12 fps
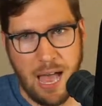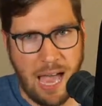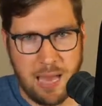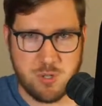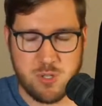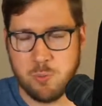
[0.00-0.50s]

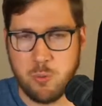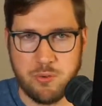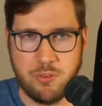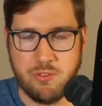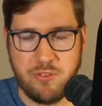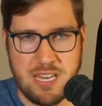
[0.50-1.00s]
just more of
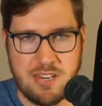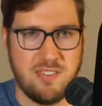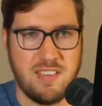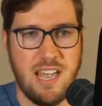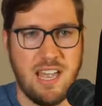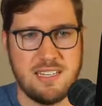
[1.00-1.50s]
a fan of
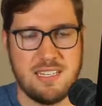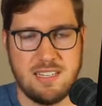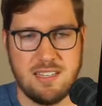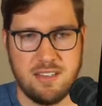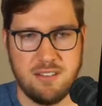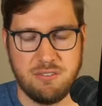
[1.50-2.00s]
the
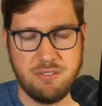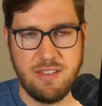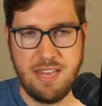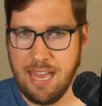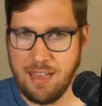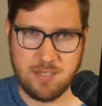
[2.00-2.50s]
idea of
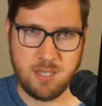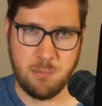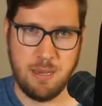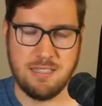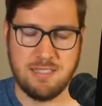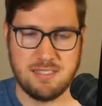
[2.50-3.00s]
having a
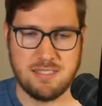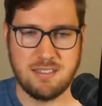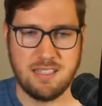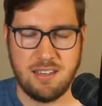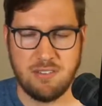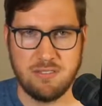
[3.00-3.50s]
balanced
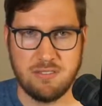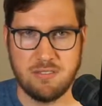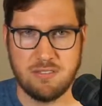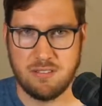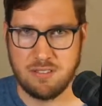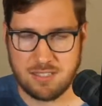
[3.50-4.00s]
life.
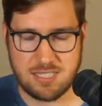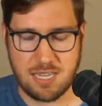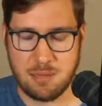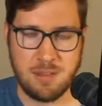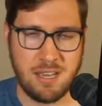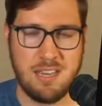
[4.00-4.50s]
Because
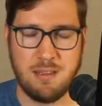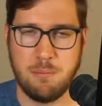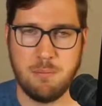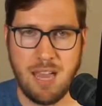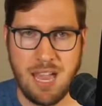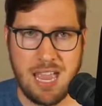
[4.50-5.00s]
again, my
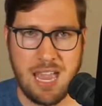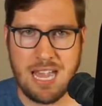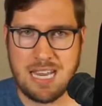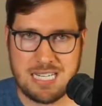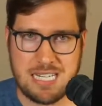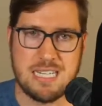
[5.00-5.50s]

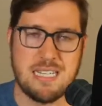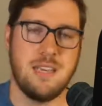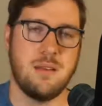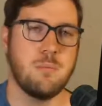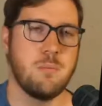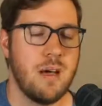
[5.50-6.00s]
idea
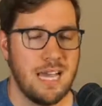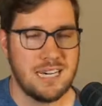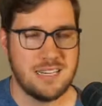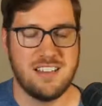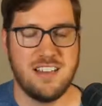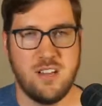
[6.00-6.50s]
and my
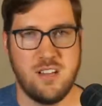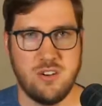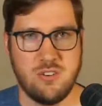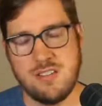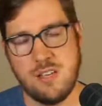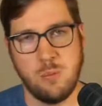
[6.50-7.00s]
desire here
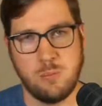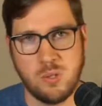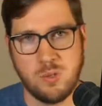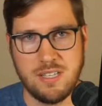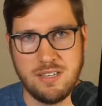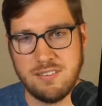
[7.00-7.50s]
is to help you
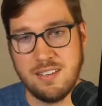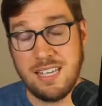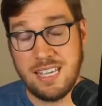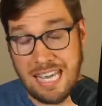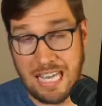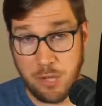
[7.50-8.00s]
live
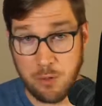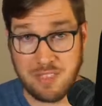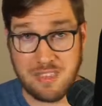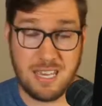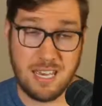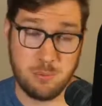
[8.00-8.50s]
a
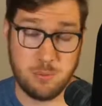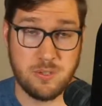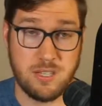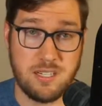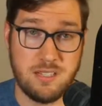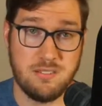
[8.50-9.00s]
healthy and
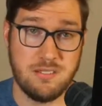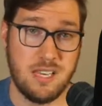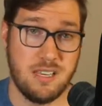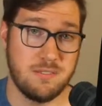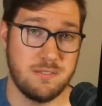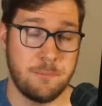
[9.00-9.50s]
productive
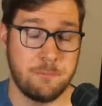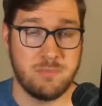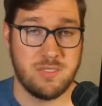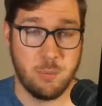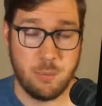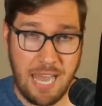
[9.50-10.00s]
life.
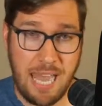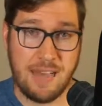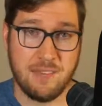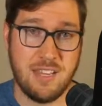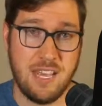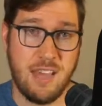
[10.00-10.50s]
And we
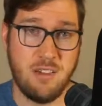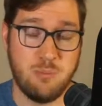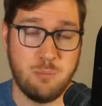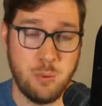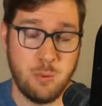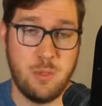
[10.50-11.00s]
have to have
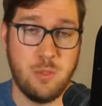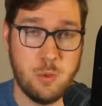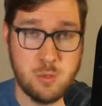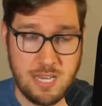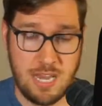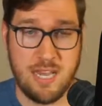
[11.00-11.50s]
both of
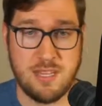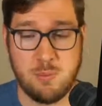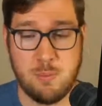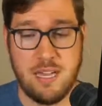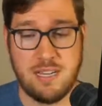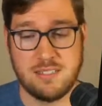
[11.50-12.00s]
those
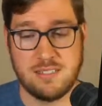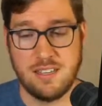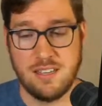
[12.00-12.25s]
aspects.